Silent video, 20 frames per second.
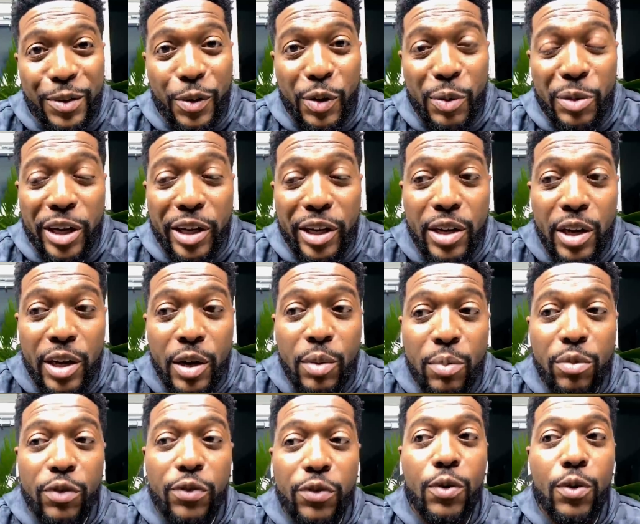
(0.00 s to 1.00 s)
you know what I mean?
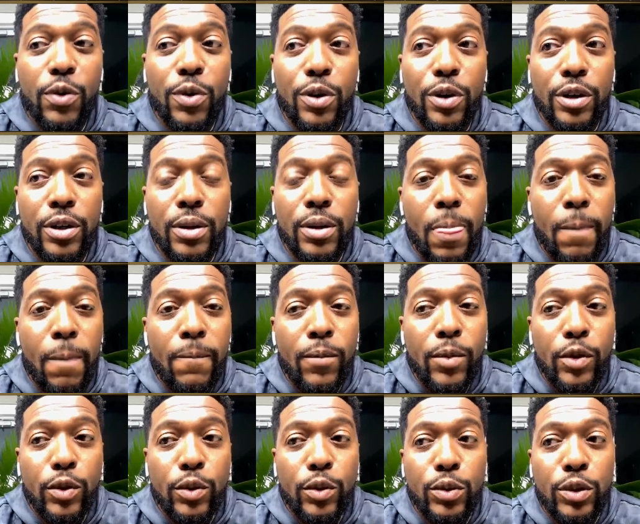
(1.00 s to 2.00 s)
Before
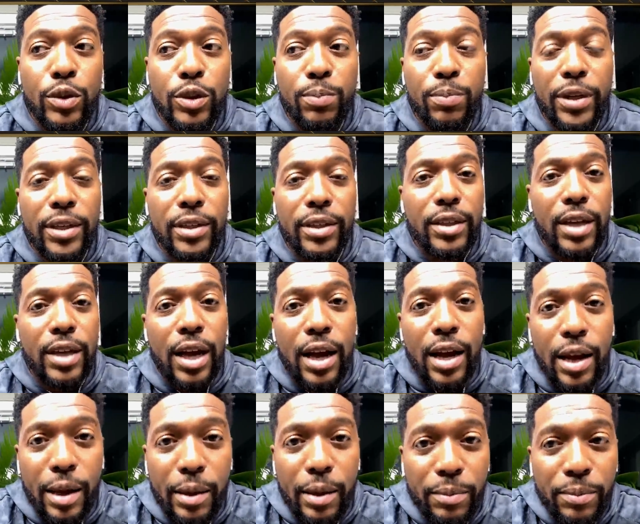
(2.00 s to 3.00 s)
you spend
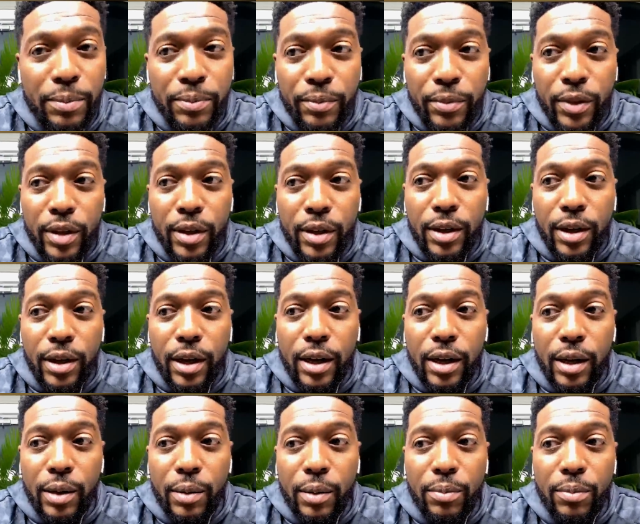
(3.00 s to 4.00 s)
time
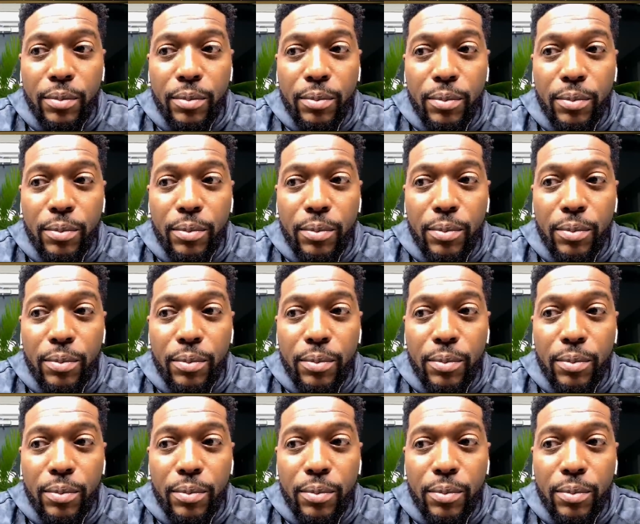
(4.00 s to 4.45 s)
um,